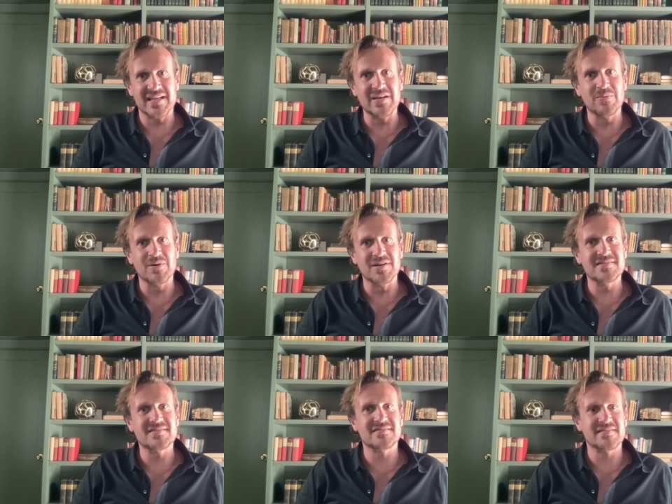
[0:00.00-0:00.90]
he
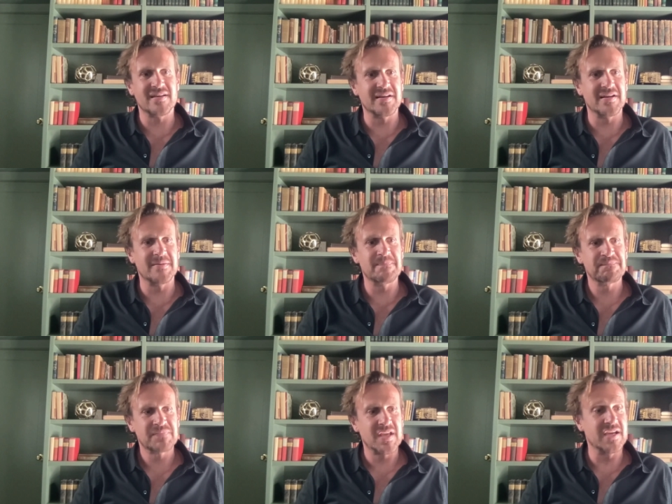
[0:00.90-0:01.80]
was
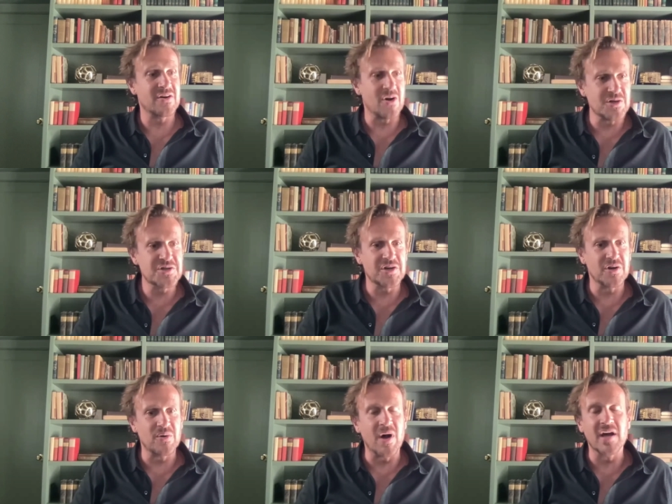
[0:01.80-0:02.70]
um, in our
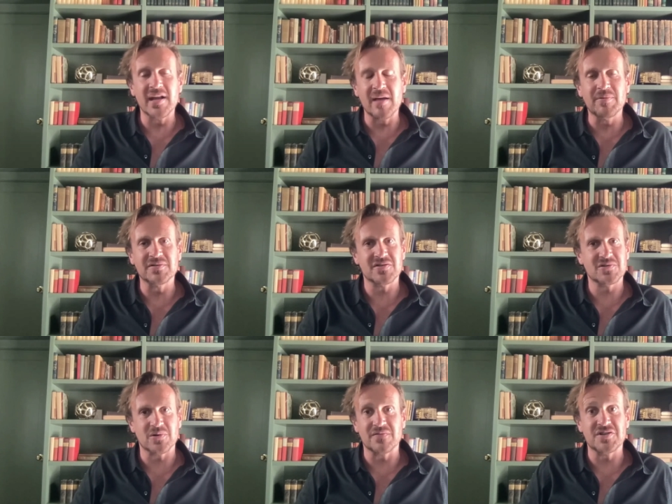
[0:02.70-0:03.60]
show unable to
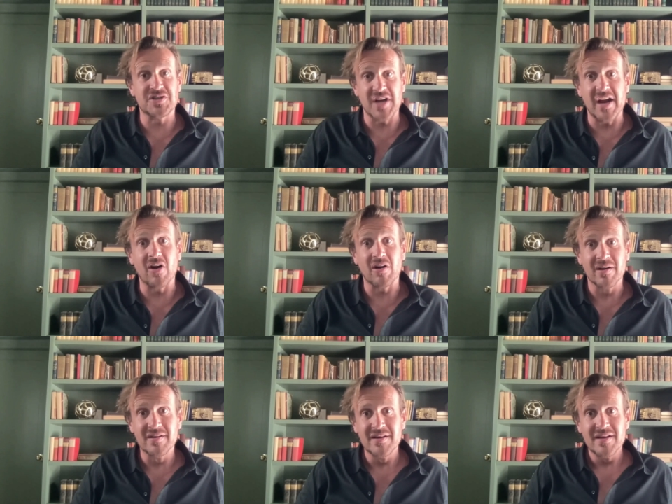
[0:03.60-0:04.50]
sort of share.